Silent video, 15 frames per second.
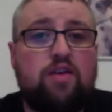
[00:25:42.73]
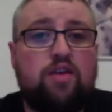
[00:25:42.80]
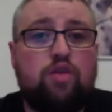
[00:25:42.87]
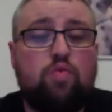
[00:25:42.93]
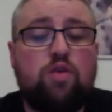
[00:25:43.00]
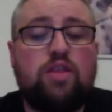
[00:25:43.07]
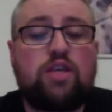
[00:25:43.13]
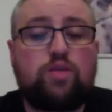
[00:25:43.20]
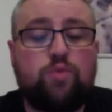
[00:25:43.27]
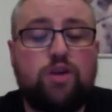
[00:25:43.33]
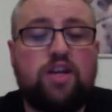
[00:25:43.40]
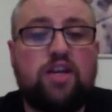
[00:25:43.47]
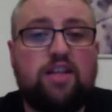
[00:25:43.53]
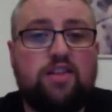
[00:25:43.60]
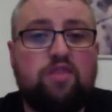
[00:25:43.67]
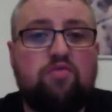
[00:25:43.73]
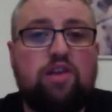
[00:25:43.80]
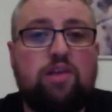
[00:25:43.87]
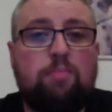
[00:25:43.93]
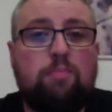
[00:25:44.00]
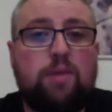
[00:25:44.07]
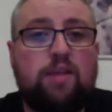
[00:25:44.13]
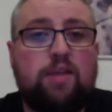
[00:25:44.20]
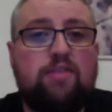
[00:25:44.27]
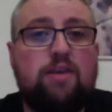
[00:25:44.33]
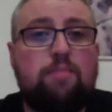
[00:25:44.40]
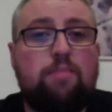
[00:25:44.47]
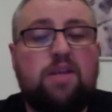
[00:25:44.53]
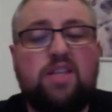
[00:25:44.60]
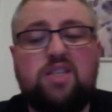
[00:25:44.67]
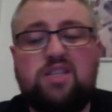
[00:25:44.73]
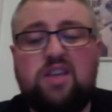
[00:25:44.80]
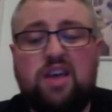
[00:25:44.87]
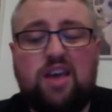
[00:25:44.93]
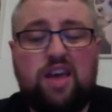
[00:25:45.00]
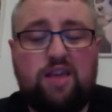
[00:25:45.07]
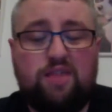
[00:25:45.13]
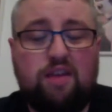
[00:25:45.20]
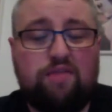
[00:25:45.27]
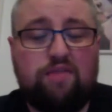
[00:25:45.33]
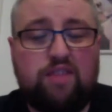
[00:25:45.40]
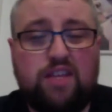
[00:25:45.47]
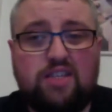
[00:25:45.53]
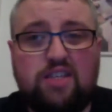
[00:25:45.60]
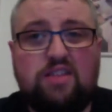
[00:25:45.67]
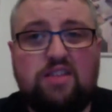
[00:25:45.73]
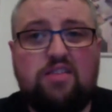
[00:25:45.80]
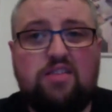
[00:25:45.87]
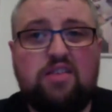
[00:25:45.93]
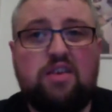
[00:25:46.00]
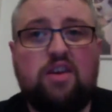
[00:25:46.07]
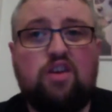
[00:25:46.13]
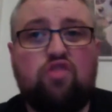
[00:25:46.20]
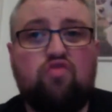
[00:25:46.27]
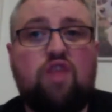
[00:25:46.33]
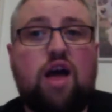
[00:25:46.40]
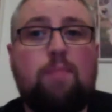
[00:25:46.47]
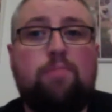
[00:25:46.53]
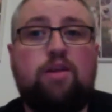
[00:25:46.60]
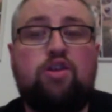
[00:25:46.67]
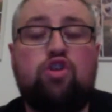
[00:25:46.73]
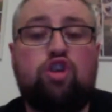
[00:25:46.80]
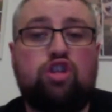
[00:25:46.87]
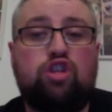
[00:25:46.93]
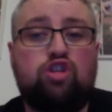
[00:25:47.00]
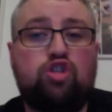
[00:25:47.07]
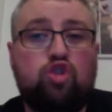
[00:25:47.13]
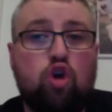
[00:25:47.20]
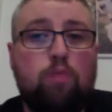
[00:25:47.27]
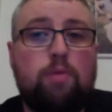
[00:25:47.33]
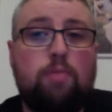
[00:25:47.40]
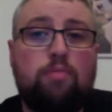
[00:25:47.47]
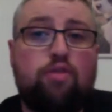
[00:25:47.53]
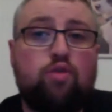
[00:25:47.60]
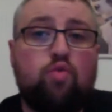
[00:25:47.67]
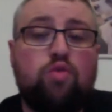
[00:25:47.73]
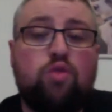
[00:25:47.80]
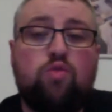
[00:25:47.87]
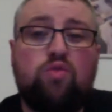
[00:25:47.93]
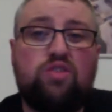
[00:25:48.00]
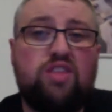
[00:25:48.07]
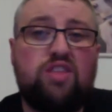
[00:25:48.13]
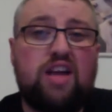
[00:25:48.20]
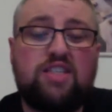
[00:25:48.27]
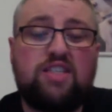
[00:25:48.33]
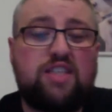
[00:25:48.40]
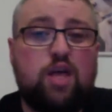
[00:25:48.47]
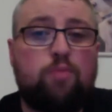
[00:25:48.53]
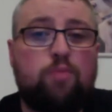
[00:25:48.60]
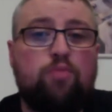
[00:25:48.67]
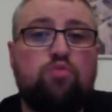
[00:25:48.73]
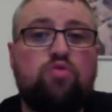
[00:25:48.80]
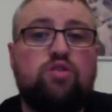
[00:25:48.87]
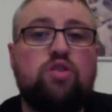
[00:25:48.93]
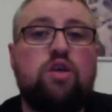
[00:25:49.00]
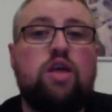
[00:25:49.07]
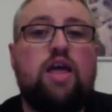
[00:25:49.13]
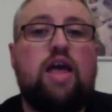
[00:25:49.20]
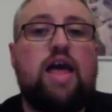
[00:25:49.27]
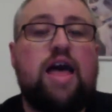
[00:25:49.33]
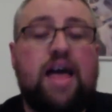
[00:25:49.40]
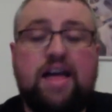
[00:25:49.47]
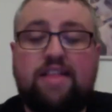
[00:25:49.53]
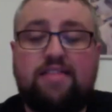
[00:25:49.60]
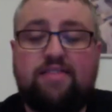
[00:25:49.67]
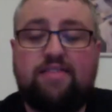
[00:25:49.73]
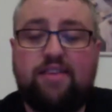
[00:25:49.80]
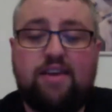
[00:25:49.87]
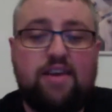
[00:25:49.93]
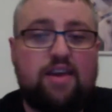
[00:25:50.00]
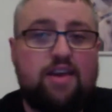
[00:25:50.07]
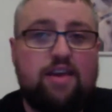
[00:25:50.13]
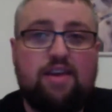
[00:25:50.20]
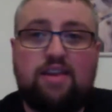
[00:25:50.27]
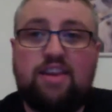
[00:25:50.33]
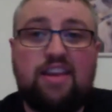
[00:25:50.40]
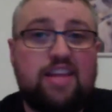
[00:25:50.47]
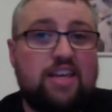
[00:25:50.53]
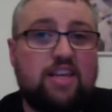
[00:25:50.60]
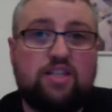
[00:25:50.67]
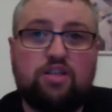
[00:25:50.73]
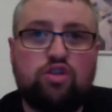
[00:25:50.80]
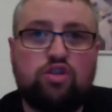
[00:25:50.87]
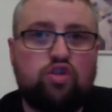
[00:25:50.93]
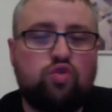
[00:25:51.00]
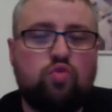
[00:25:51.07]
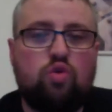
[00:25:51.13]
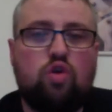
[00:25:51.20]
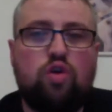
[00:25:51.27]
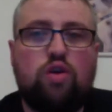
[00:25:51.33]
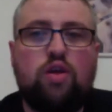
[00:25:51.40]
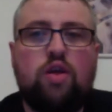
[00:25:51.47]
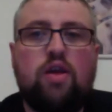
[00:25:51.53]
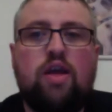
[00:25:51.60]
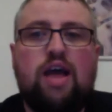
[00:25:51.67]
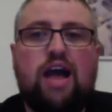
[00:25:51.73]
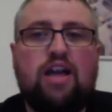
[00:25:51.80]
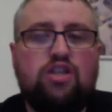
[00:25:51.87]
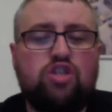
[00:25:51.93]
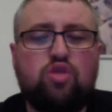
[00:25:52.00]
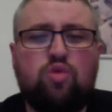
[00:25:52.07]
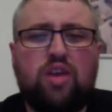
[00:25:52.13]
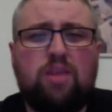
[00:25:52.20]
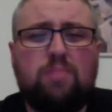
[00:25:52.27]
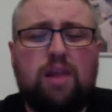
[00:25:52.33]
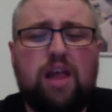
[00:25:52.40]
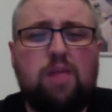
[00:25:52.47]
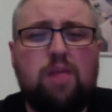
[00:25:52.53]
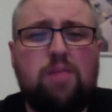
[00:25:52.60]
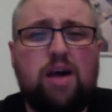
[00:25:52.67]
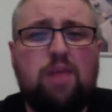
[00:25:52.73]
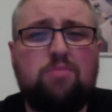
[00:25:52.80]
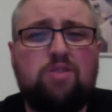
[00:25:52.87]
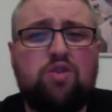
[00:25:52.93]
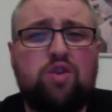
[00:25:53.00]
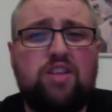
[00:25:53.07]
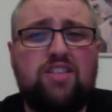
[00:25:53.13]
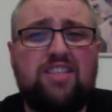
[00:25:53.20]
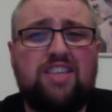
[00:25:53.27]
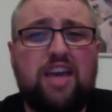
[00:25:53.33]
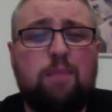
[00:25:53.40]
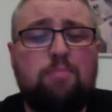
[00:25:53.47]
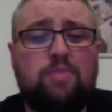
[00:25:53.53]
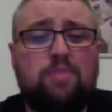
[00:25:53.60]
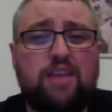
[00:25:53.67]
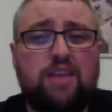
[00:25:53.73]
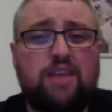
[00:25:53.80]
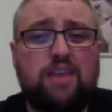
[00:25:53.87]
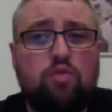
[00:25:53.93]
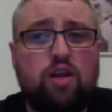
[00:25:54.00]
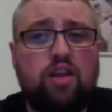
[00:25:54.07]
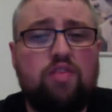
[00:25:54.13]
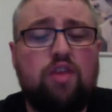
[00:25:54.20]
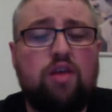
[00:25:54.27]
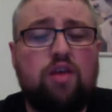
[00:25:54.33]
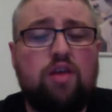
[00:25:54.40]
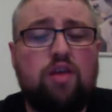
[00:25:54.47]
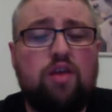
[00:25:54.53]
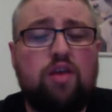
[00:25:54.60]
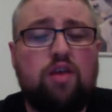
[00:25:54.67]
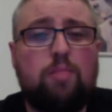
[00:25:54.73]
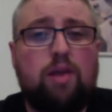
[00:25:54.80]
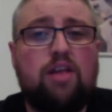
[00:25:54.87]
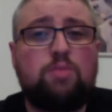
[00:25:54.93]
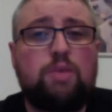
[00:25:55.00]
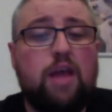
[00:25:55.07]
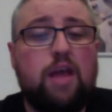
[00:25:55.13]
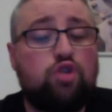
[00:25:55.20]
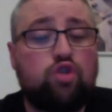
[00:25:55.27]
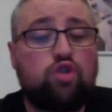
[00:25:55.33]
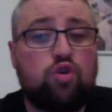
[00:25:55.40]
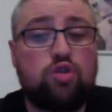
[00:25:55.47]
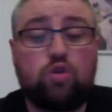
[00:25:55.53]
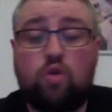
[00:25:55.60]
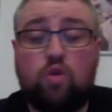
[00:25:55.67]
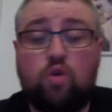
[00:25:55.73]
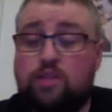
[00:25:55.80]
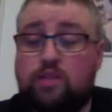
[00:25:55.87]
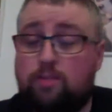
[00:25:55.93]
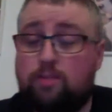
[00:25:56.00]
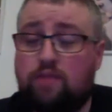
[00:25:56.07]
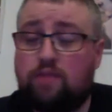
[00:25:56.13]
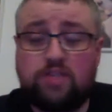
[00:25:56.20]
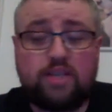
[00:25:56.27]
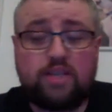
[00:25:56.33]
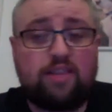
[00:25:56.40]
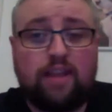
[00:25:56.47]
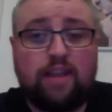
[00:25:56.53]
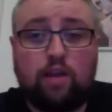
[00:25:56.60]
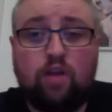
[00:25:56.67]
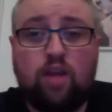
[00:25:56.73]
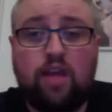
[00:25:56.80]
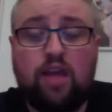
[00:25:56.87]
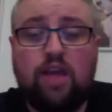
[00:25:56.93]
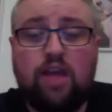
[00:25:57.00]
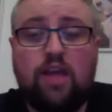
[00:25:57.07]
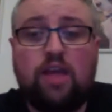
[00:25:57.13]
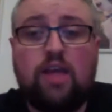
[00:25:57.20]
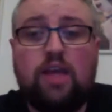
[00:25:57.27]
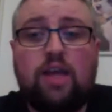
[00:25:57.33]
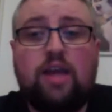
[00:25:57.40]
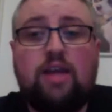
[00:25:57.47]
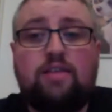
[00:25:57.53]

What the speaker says: that's what you need to really beat Tim Means. If you have decent grappling, you can stop him throwing those nasty elbows and knees and so on. I just don't think Belal Muhammad's going to get him down, and I think that Belal's been hit with shots, obviously by Vicente Luque,